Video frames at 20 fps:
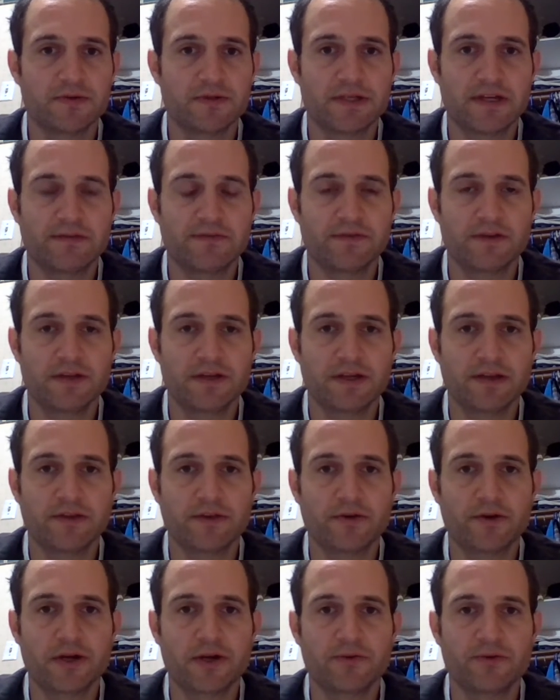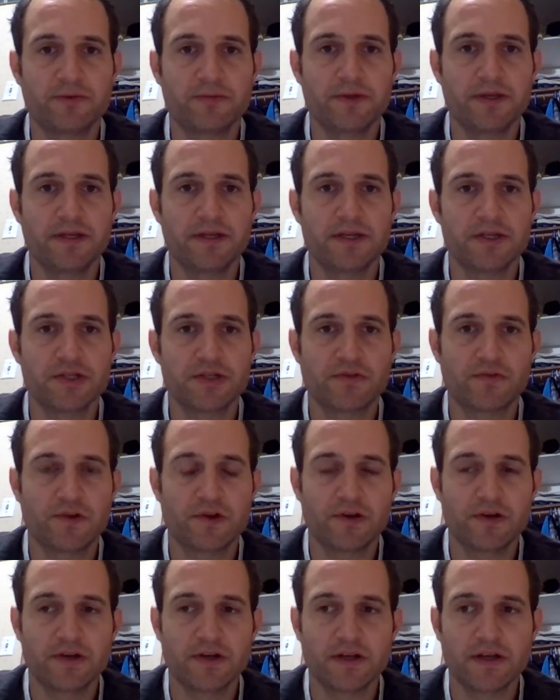definitely nothing wrong with being an
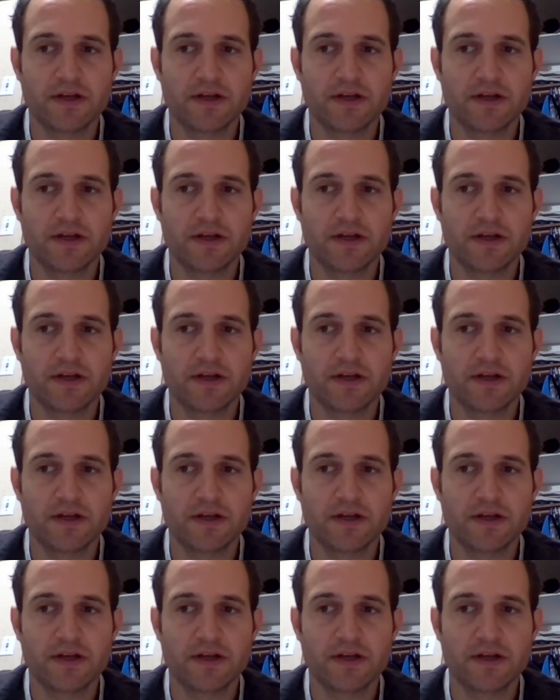introvert.